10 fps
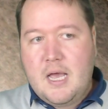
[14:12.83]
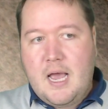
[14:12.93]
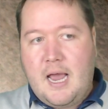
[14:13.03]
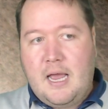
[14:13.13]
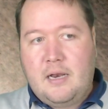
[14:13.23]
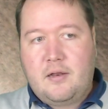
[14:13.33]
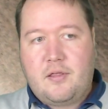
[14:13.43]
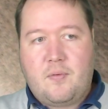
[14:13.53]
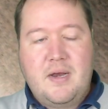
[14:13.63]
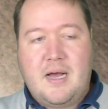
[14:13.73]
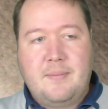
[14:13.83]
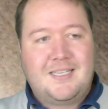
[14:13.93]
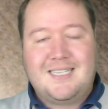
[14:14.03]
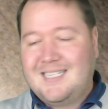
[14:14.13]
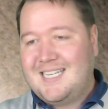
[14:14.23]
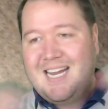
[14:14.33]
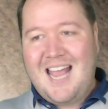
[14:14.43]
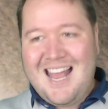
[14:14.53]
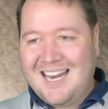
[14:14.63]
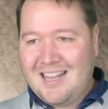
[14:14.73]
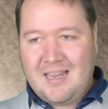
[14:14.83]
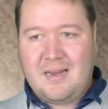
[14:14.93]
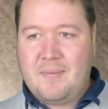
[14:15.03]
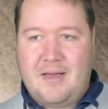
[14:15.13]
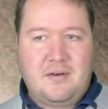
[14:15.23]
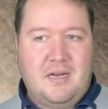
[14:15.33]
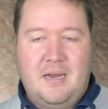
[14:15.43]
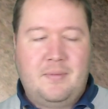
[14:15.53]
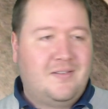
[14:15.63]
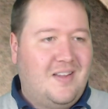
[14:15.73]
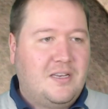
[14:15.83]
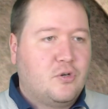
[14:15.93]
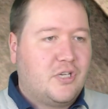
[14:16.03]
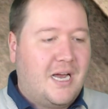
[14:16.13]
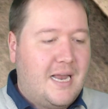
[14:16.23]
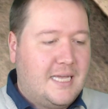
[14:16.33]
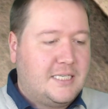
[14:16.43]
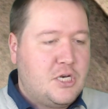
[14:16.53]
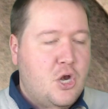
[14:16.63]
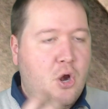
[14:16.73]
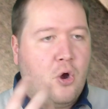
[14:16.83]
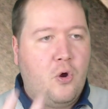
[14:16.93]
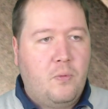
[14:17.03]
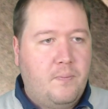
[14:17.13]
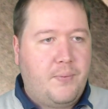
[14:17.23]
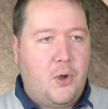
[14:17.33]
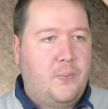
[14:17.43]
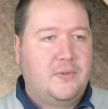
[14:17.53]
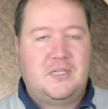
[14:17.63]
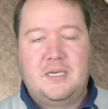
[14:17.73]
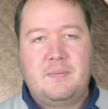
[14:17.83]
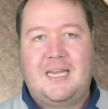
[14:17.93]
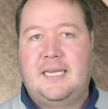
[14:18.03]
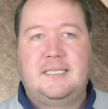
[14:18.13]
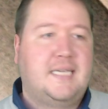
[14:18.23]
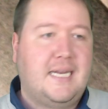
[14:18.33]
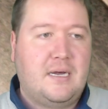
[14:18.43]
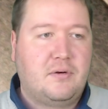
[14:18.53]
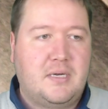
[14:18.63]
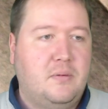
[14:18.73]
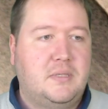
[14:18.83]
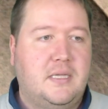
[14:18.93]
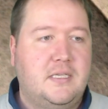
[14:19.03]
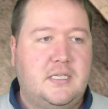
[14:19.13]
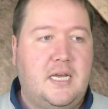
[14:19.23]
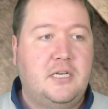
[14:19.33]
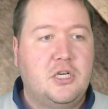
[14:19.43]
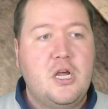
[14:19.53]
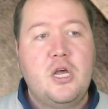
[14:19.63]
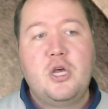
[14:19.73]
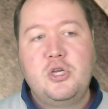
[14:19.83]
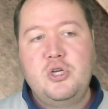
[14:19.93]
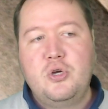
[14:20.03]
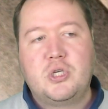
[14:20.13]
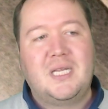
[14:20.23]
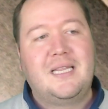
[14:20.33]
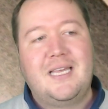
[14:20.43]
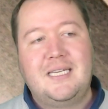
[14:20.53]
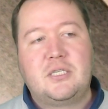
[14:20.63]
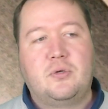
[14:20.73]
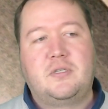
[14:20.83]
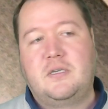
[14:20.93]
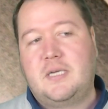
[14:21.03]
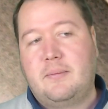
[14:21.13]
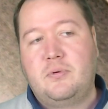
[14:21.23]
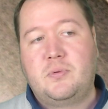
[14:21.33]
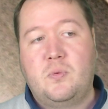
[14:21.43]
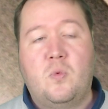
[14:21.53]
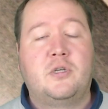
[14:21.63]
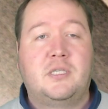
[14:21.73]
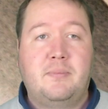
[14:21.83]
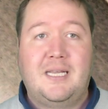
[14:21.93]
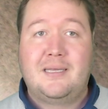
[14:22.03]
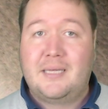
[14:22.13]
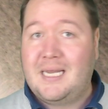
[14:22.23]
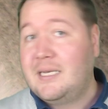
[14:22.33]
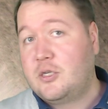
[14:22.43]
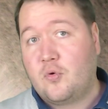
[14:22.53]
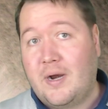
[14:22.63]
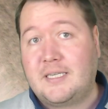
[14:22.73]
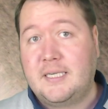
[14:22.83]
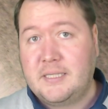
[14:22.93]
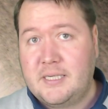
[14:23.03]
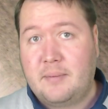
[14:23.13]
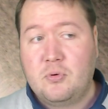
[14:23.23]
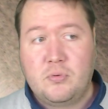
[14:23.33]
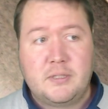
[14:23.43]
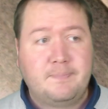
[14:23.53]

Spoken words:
and 3 diamonds doesn't say anything about diamonds, and your side has no purpose in making takeout doubles at this stage, usually these sorts of doubles would want to be lead directing doubles.